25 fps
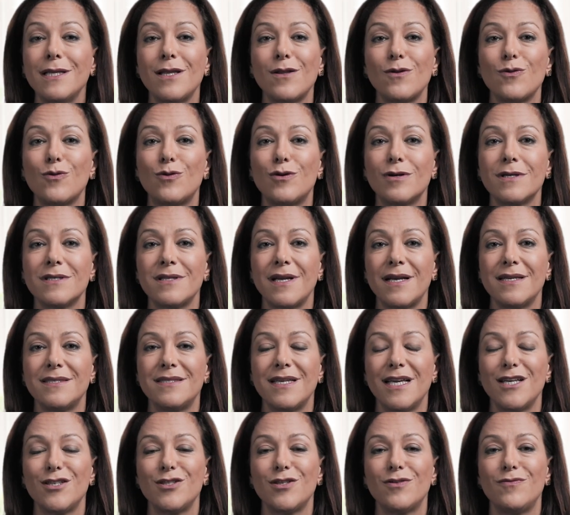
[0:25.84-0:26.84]
in an
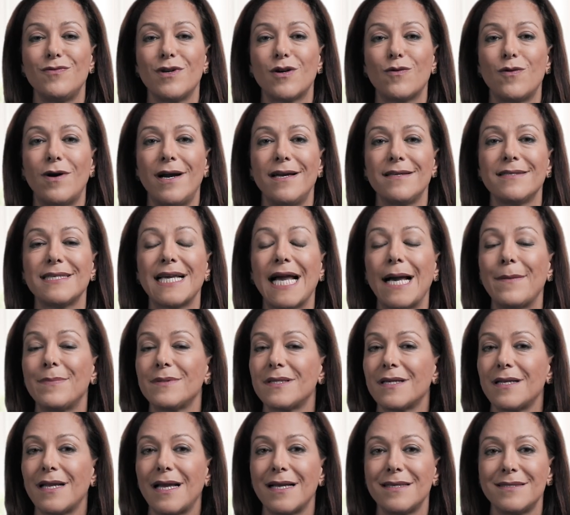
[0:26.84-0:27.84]
organization requires
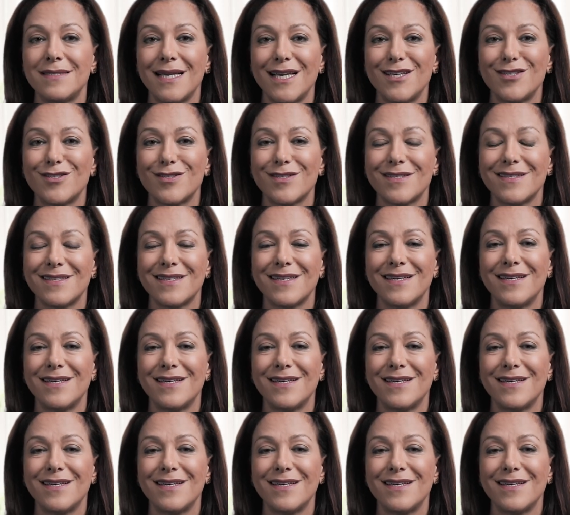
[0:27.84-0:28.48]
capitalization.